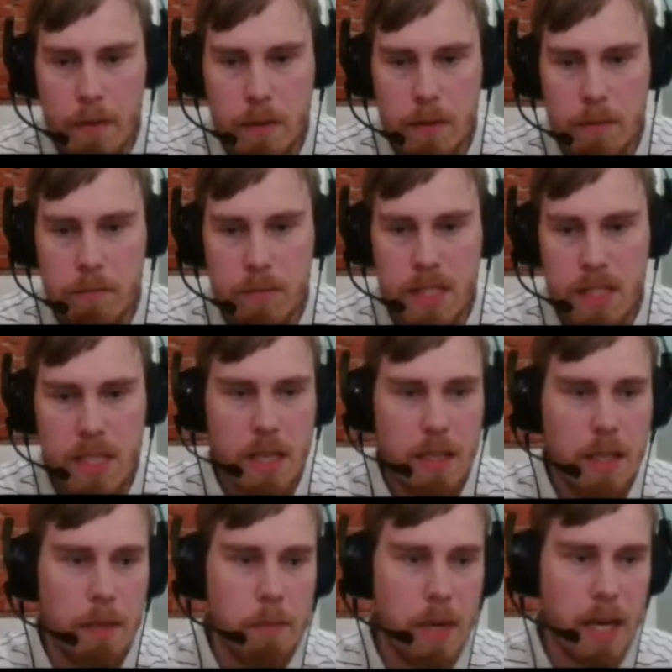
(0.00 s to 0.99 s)
there's
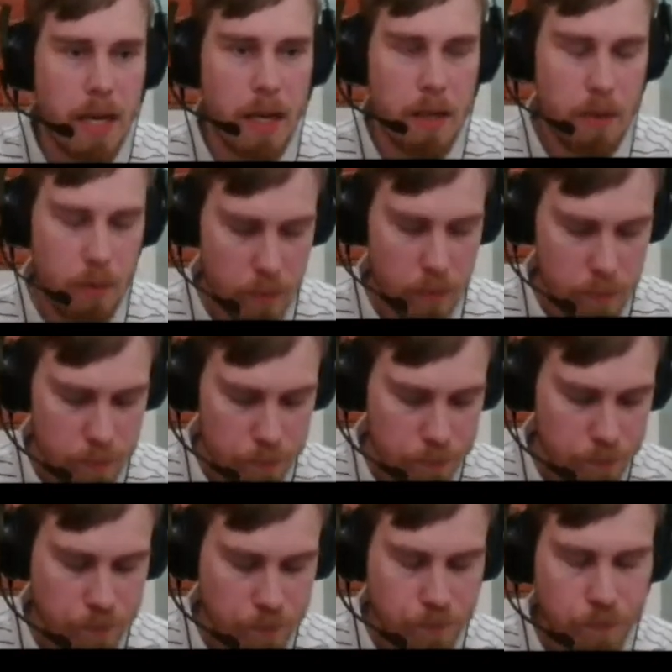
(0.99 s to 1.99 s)
nothing black can do.
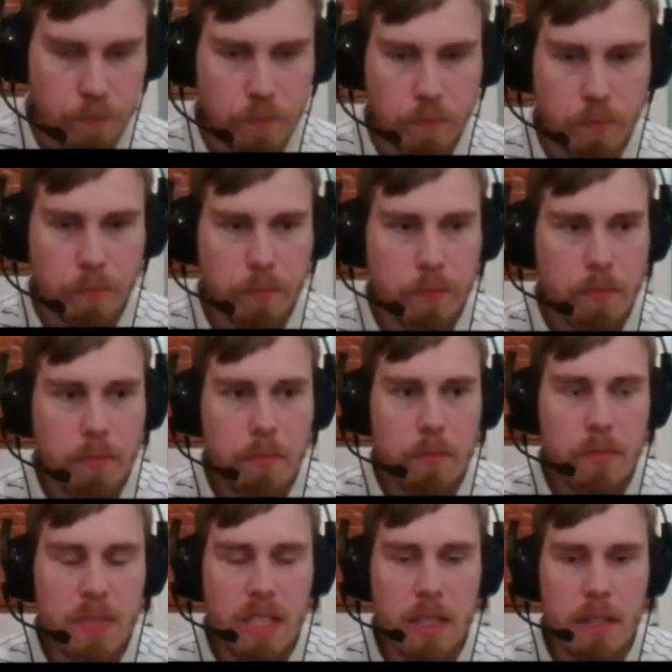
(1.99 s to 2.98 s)

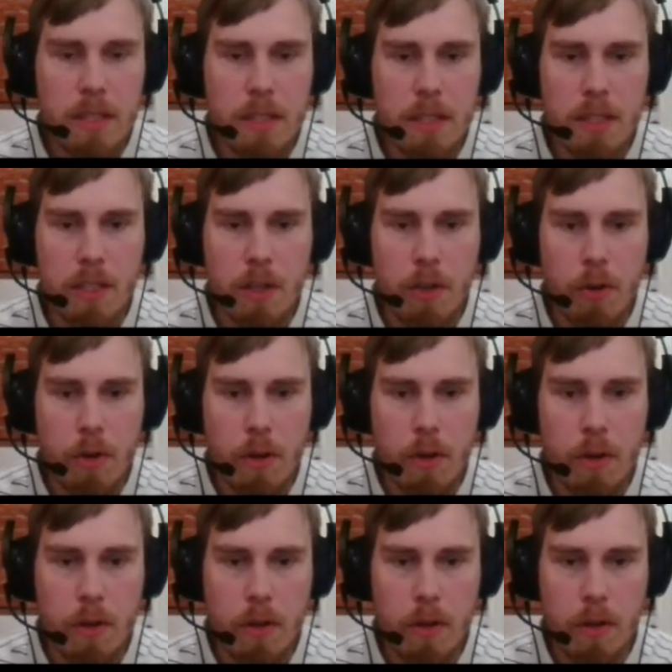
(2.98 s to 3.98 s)
It's just a
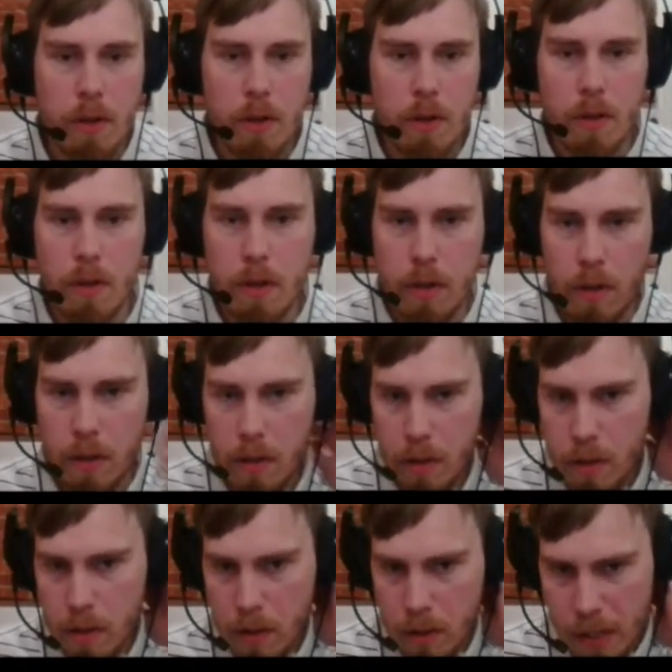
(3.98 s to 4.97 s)
draw.
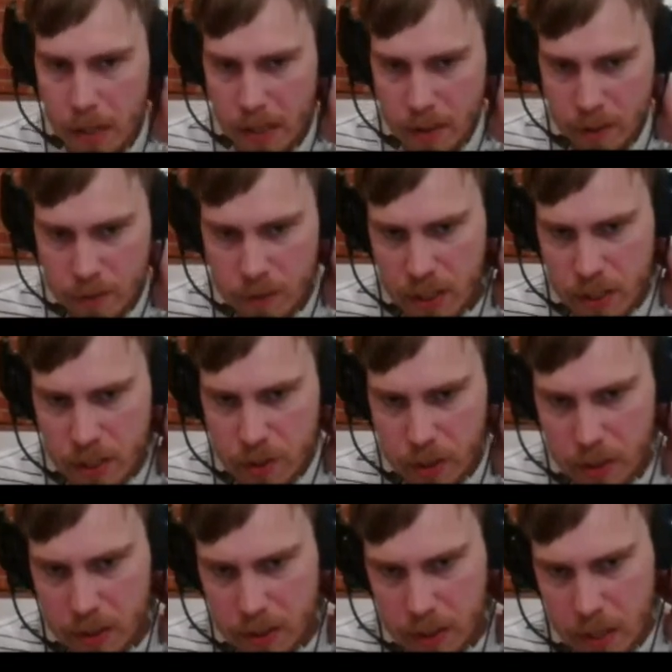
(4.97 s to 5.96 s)
And
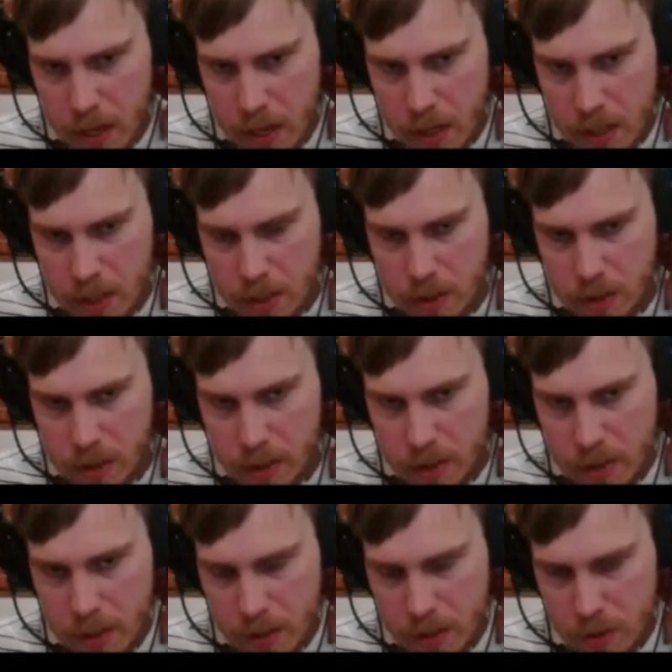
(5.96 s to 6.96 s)
this line actually is
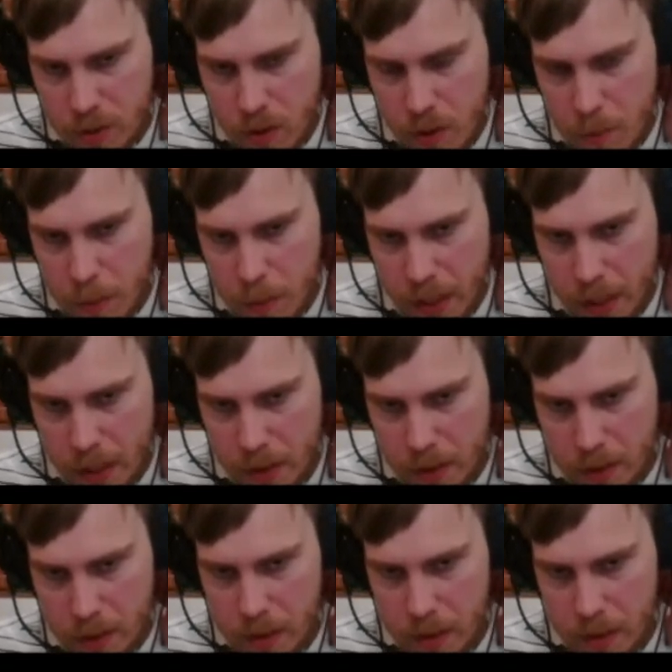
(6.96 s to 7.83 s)
not so complicated.